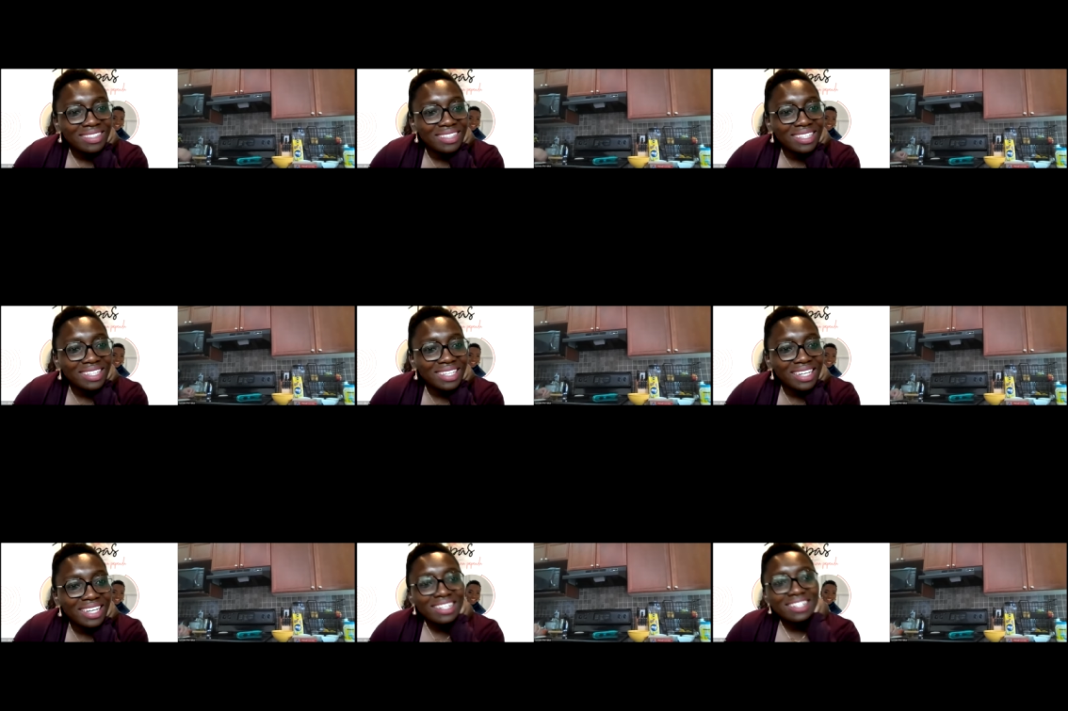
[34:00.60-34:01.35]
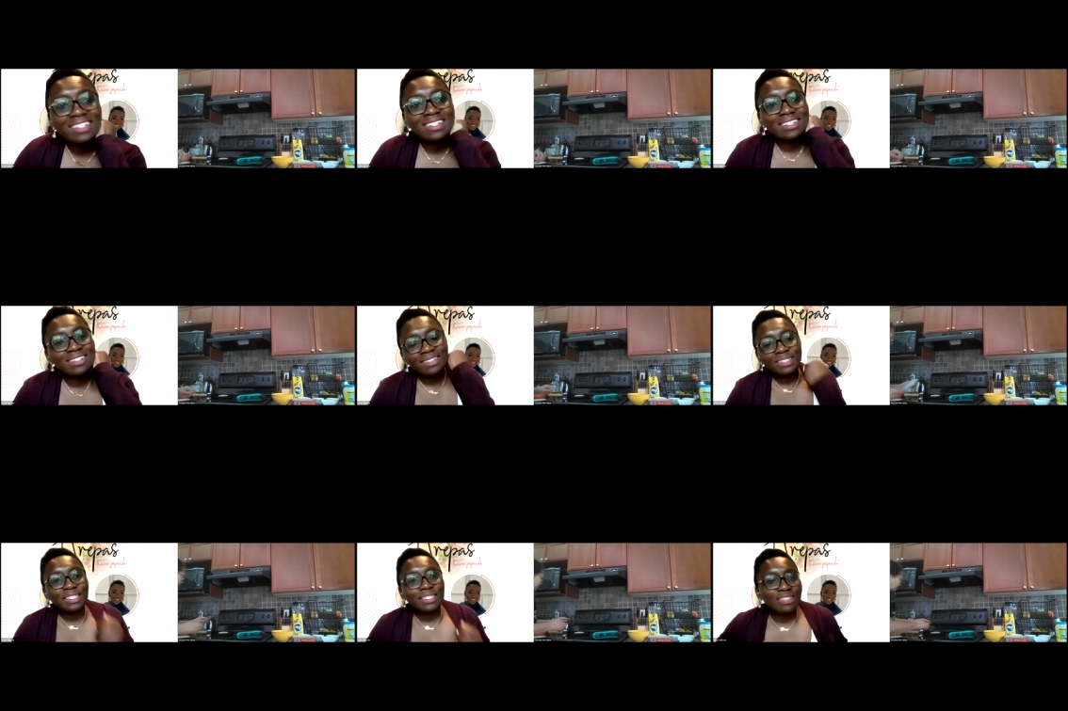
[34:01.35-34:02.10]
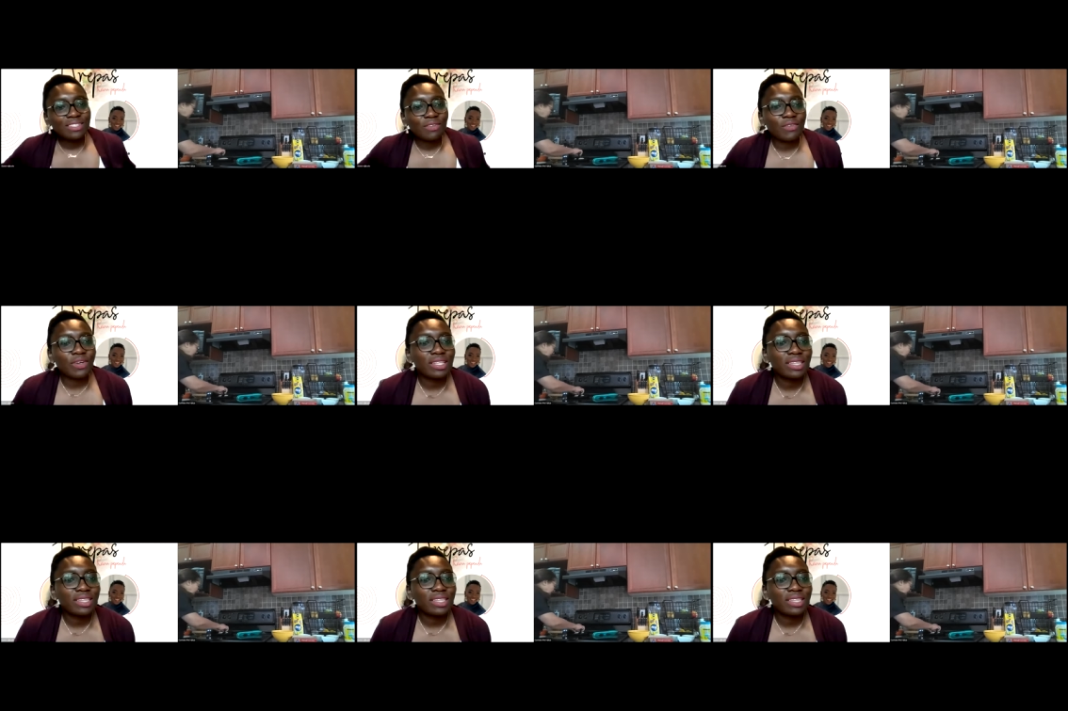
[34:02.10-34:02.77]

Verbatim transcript: Okay, so you've got